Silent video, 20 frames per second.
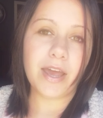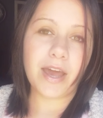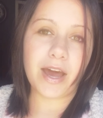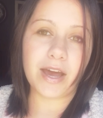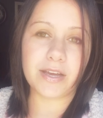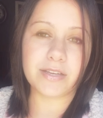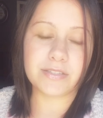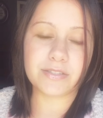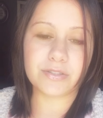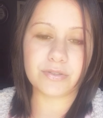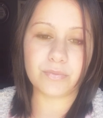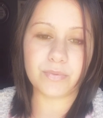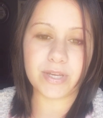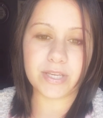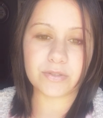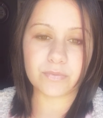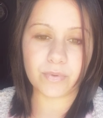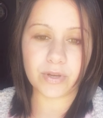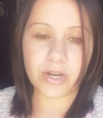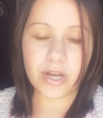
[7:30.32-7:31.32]
as the
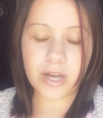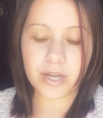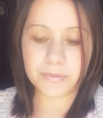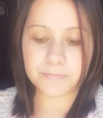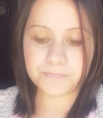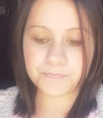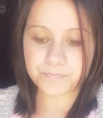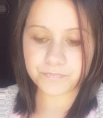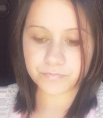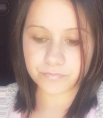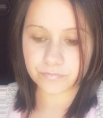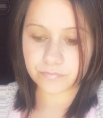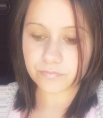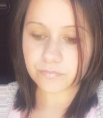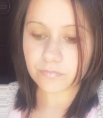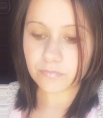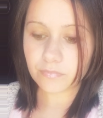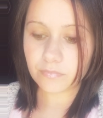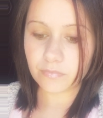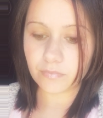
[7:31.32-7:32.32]
weeks went on.
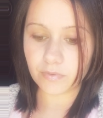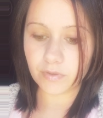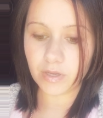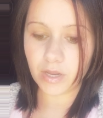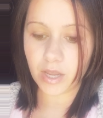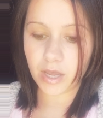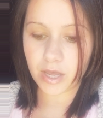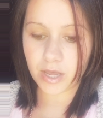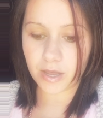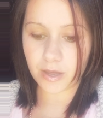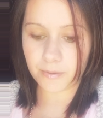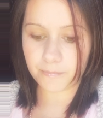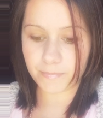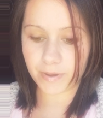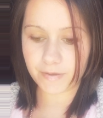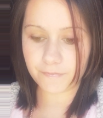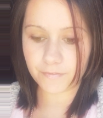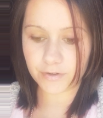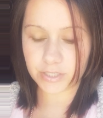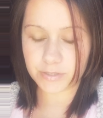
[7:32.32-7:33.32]

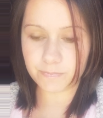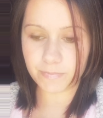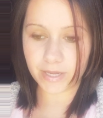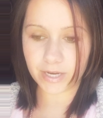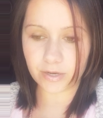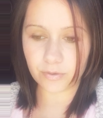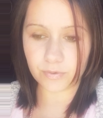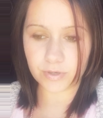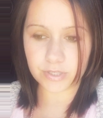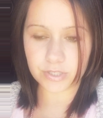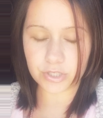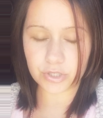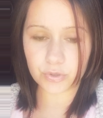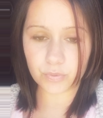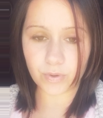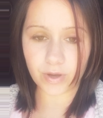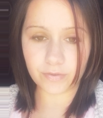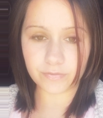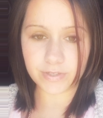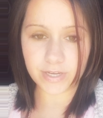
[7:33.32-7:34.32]
My first beta was
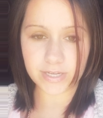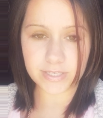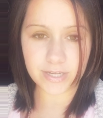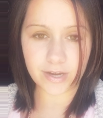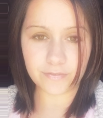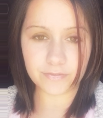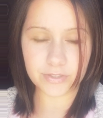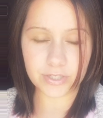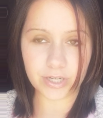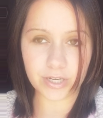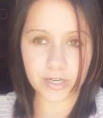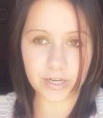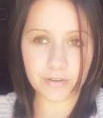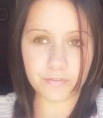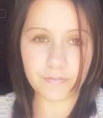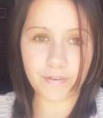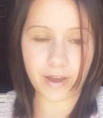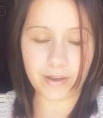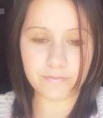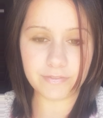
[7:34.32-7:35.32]
12 days after a
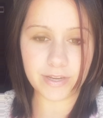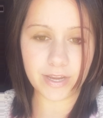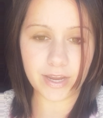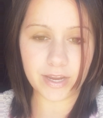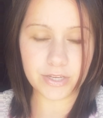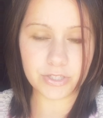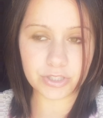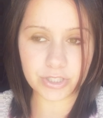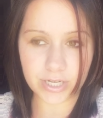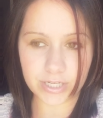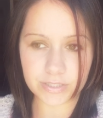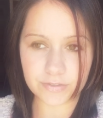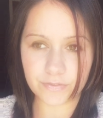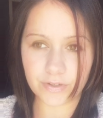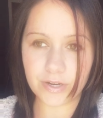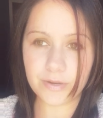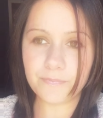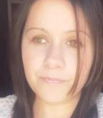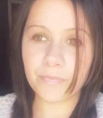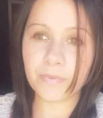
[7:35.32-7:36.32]
5-day
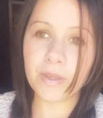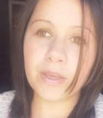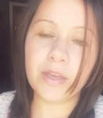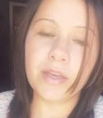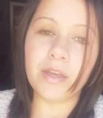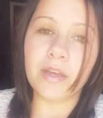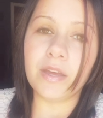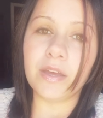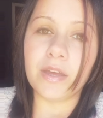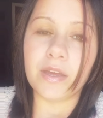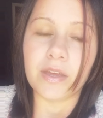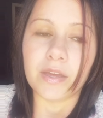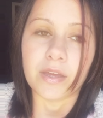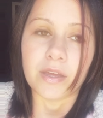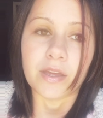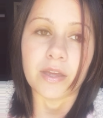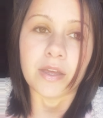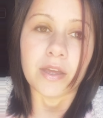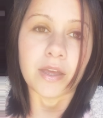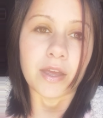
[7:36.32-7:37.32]
transfer.
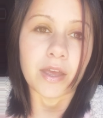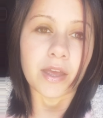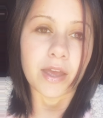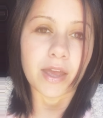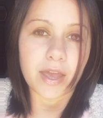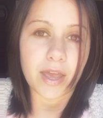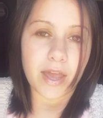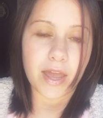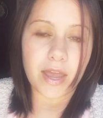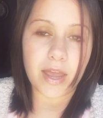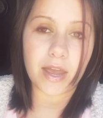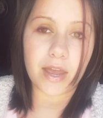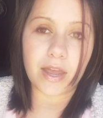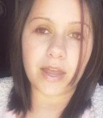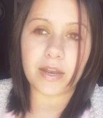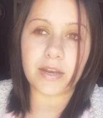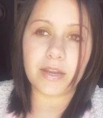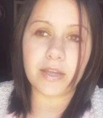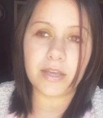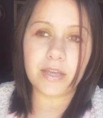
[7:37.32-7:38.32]

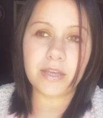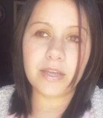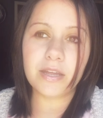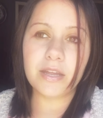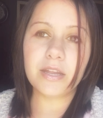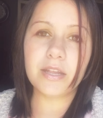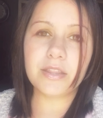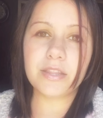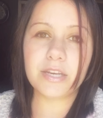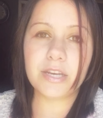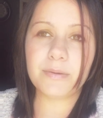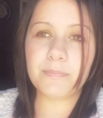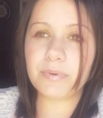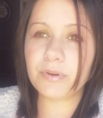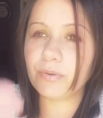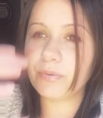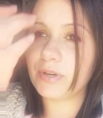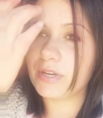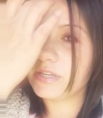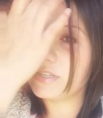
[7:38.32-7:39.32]
And the
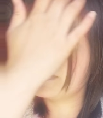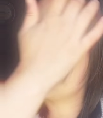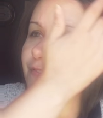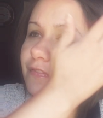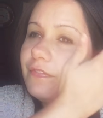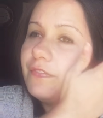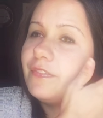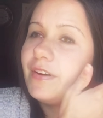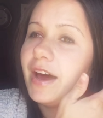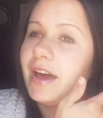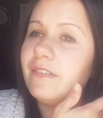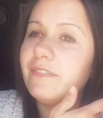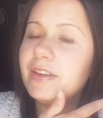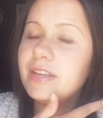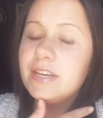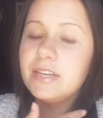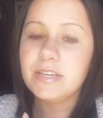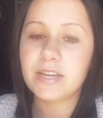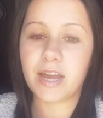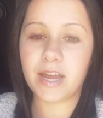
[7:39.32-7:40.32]
number was
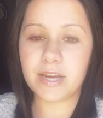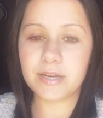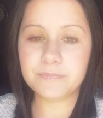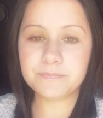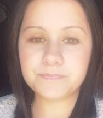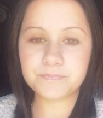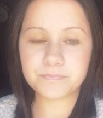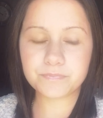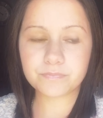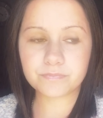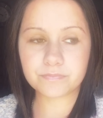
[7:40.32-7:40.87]
589.